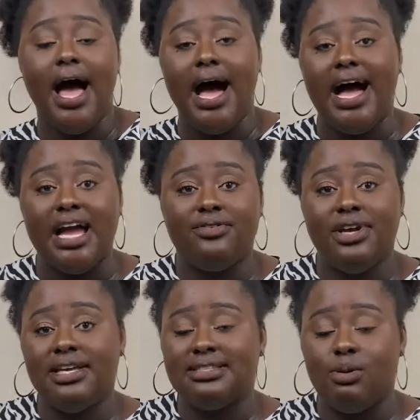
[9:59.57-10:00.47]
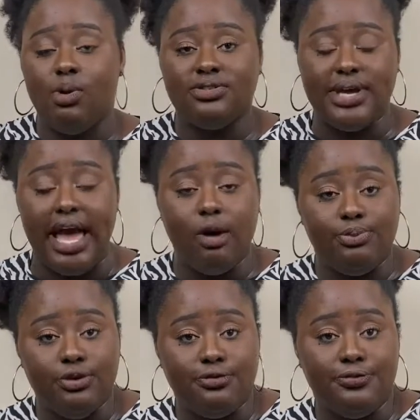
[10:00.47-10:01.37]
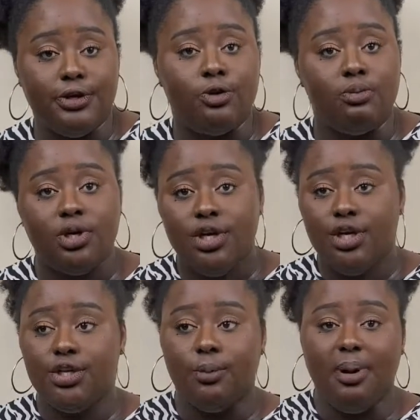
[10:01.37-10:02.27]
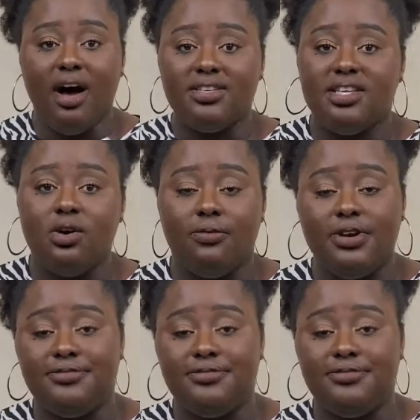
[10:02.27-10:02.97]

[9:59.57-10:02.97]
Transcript: hiring someone to help you film, passing off a